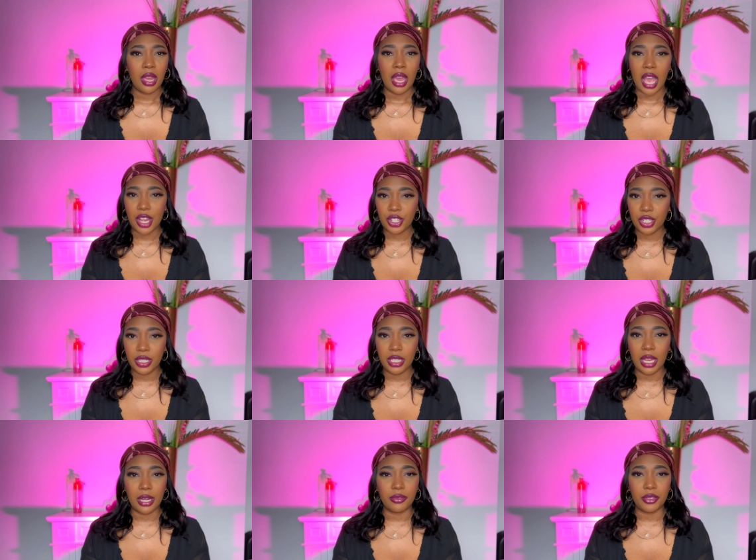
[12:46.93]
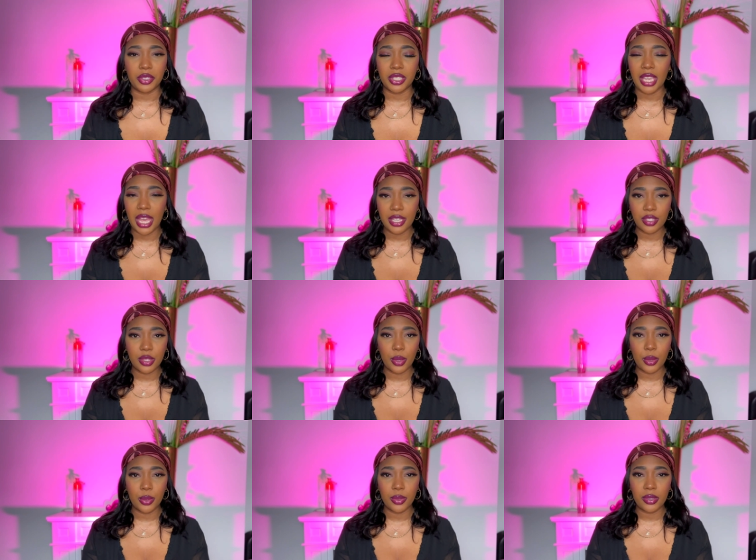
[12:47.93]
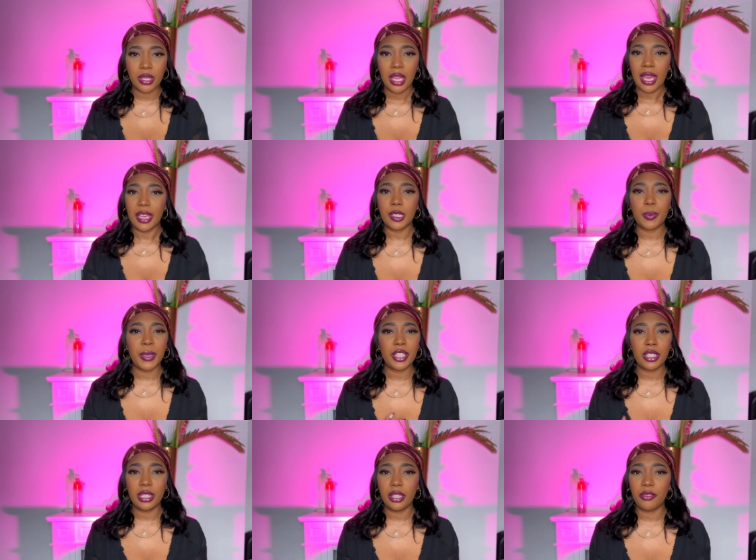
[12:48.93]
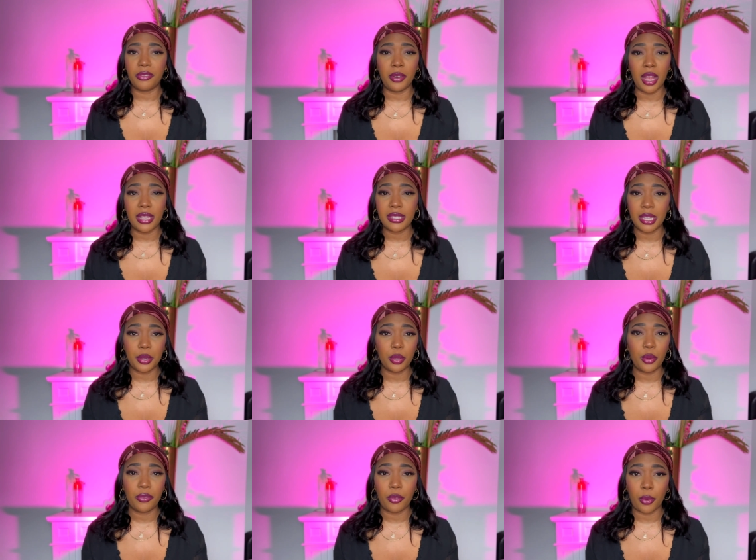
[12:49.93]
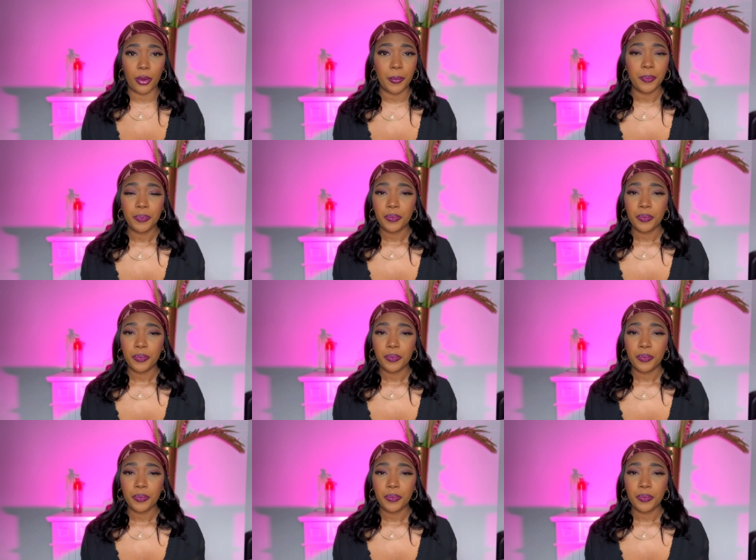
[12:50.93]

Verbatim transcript: actually advertise those especially in france i don't know for